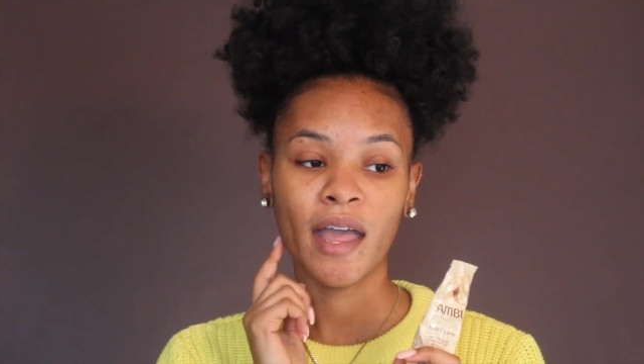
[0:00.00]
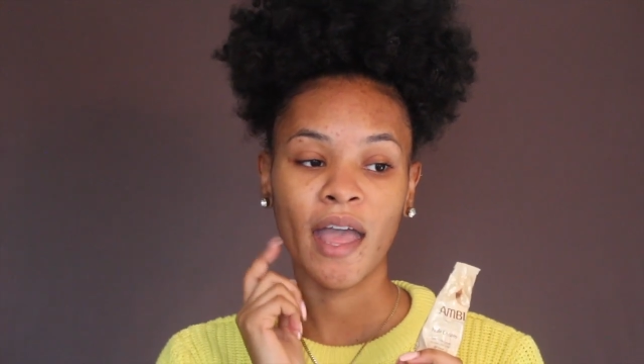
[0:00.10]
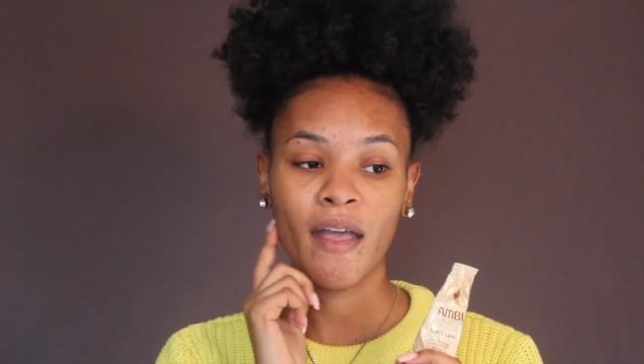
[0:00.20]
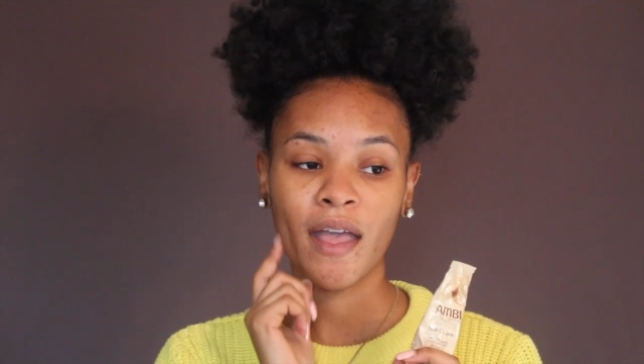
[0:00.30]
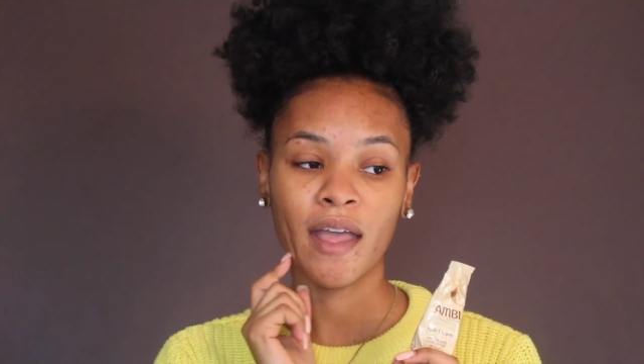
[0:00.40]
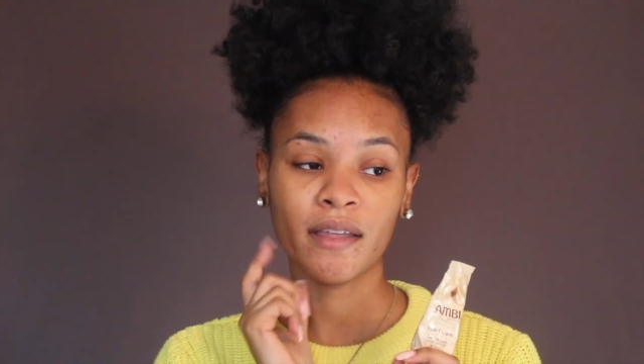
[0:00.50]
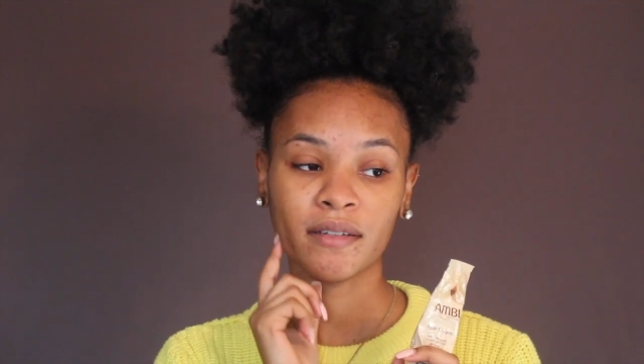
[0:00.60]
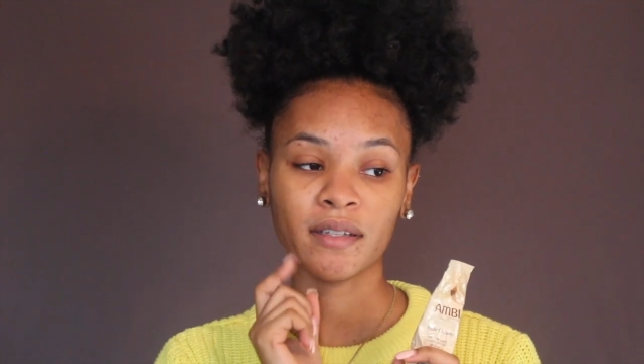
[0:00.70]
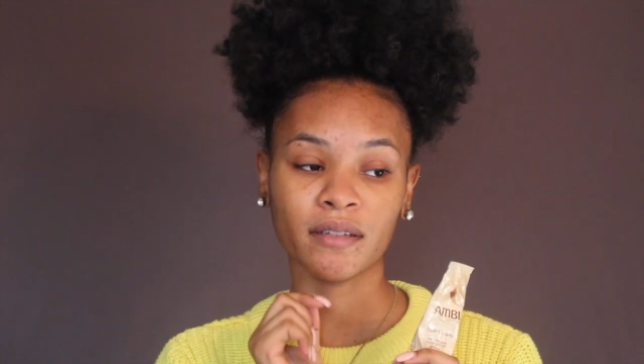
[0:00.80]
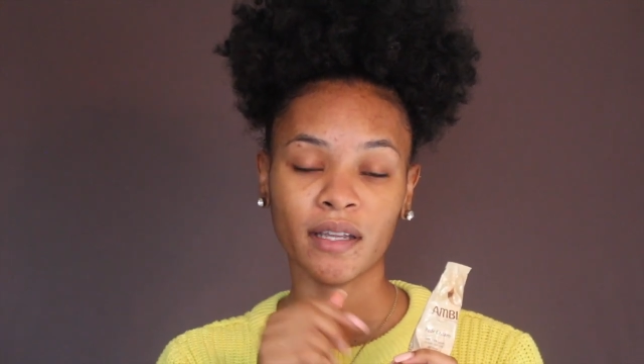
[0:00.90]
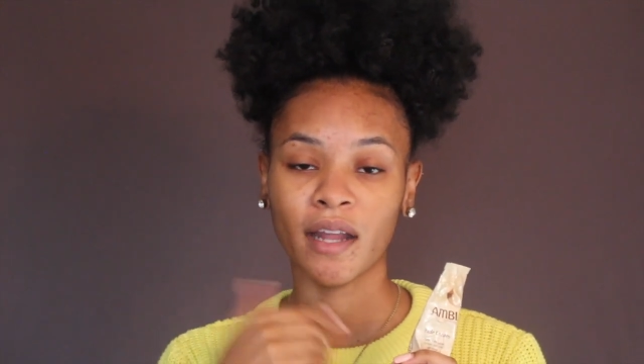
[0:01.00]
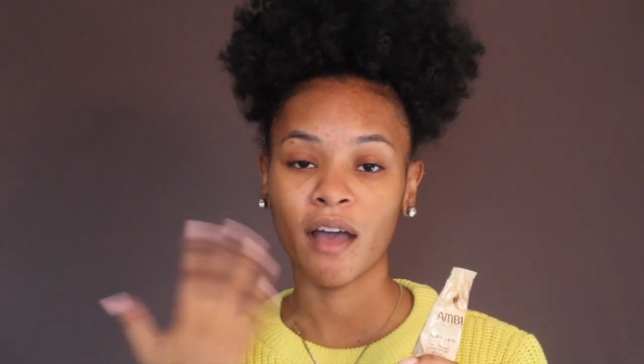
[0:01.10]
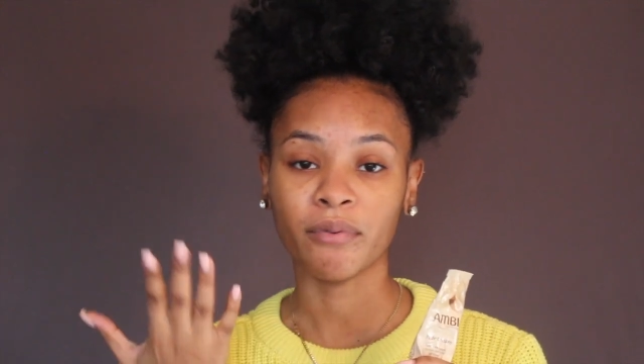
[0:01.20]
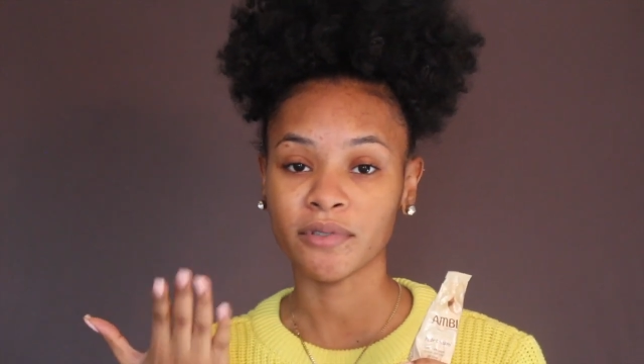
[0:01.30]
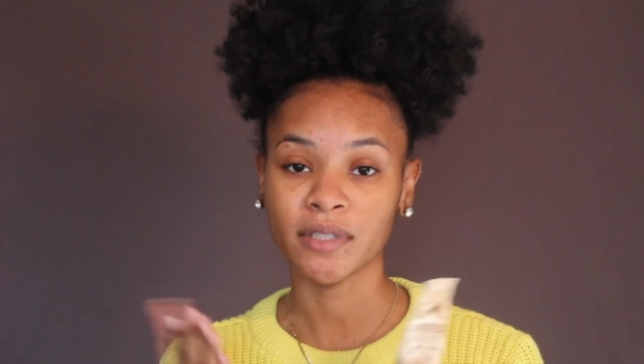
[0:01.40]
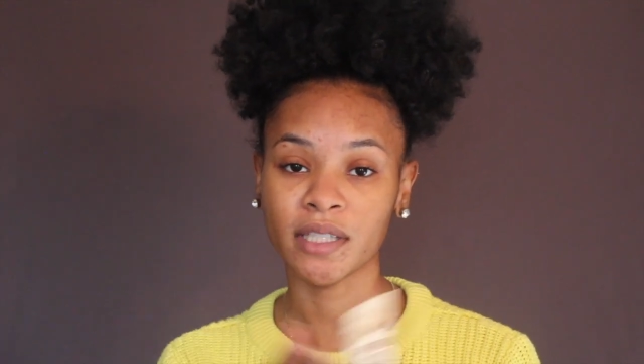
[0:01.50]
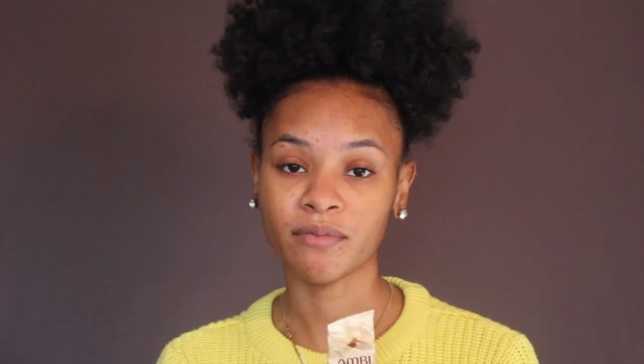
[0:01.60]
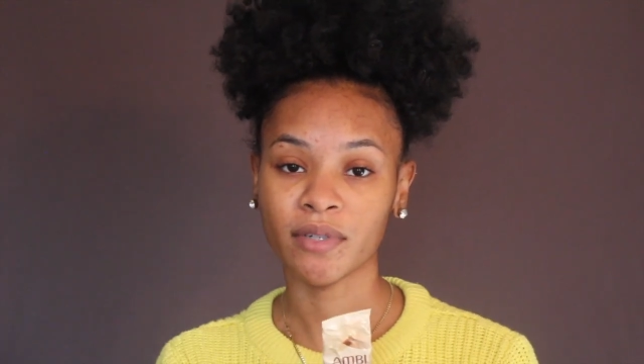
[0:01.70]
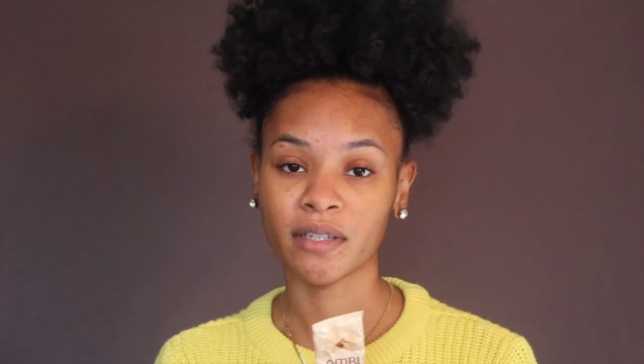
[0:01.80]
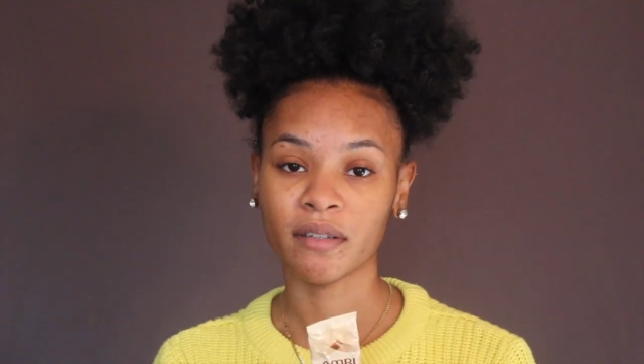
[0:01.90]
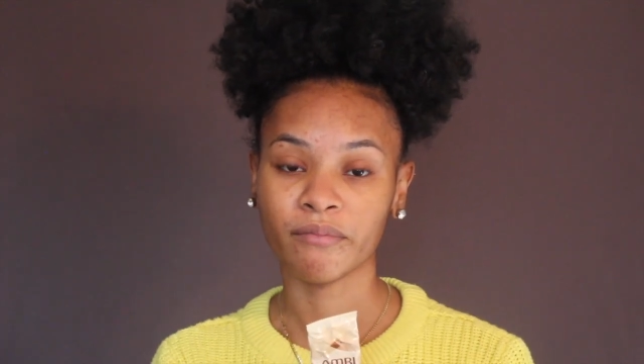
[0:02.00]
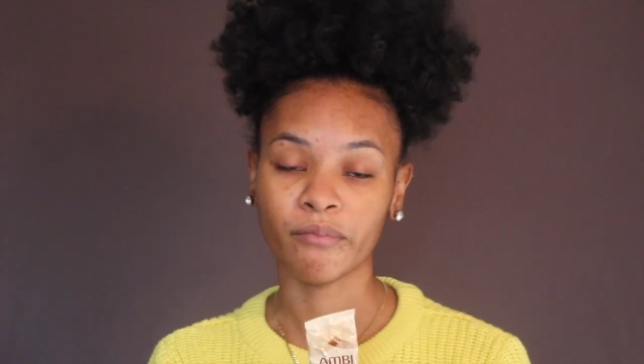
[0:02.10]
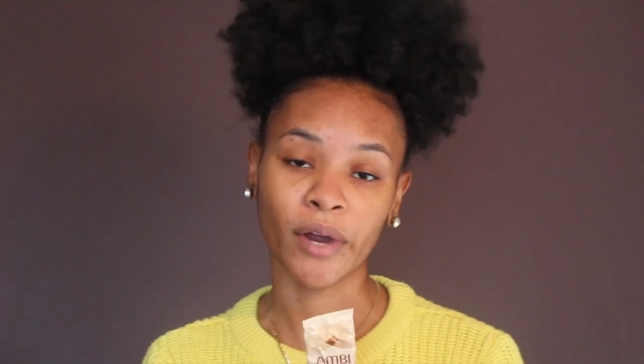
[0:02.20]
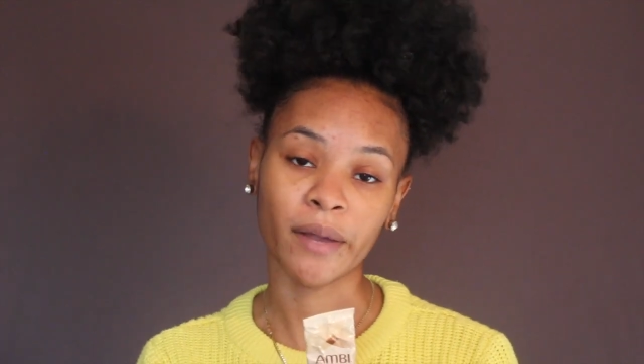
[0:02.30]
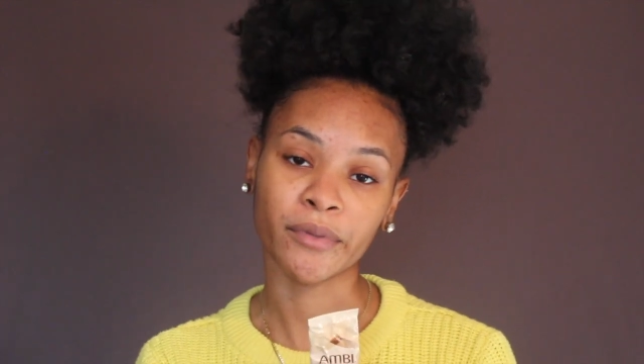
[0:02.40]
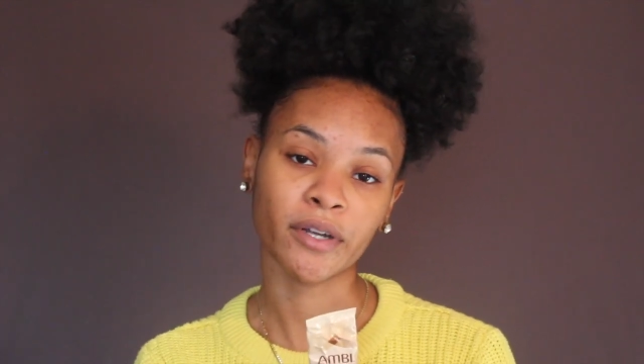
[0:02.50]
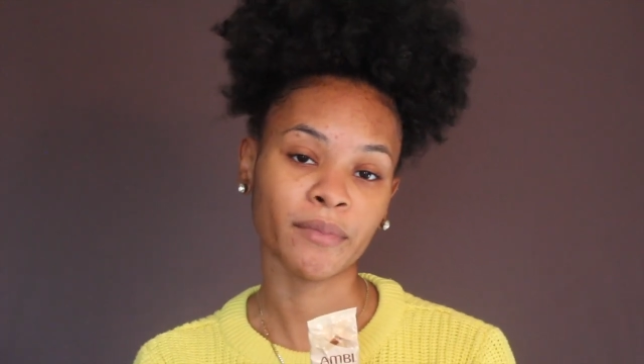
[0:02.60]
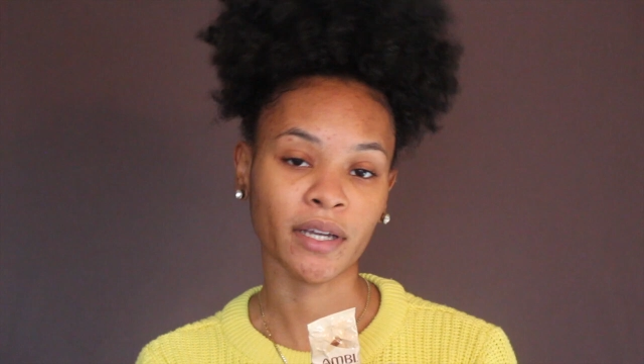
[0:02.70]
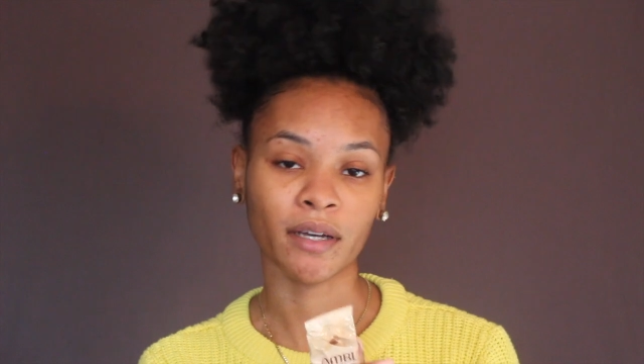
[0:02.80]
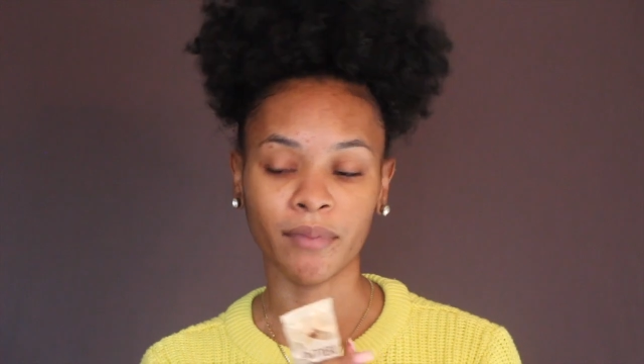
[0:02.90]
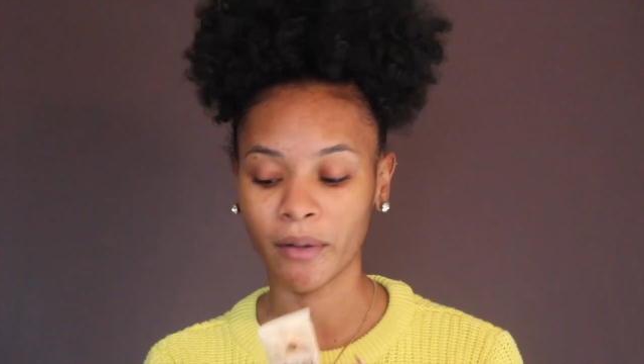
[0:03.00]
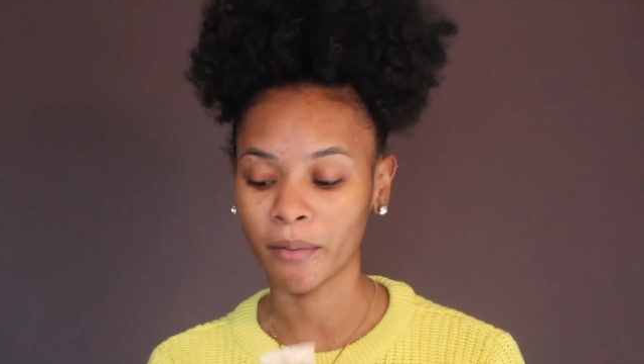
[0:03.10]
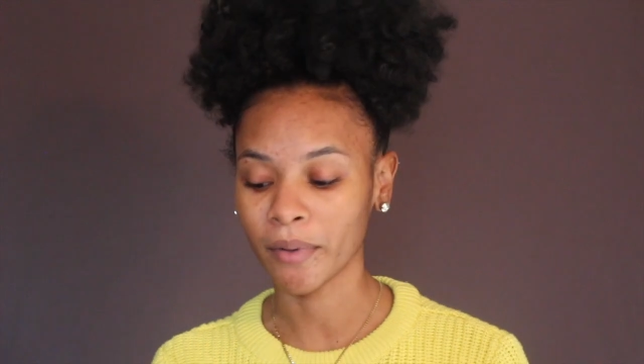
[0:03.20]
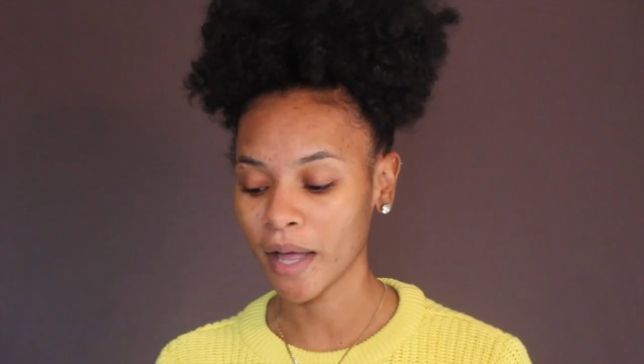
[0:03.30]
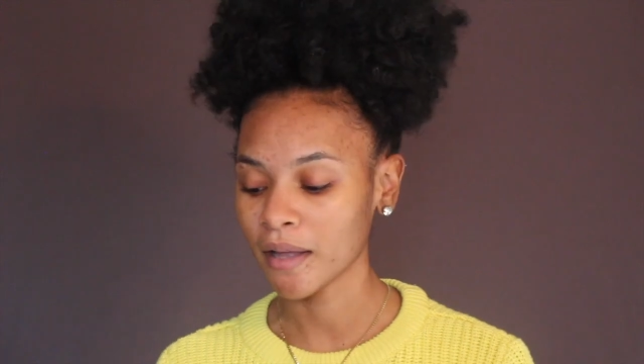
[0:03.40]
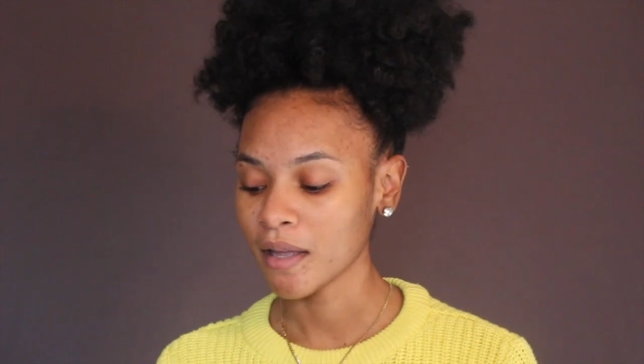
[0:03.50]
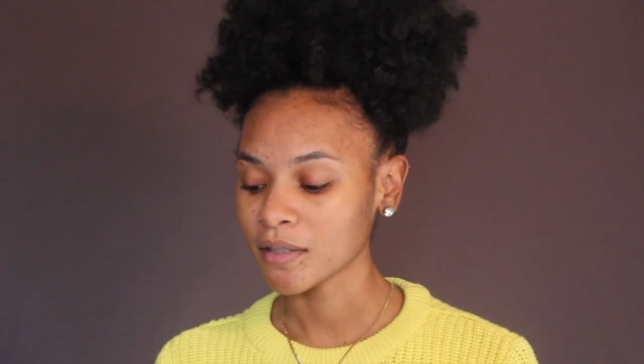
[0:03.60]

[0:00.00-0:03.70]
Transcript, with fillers: And then I'll proceed with primer, makeup, blah, blah, blah.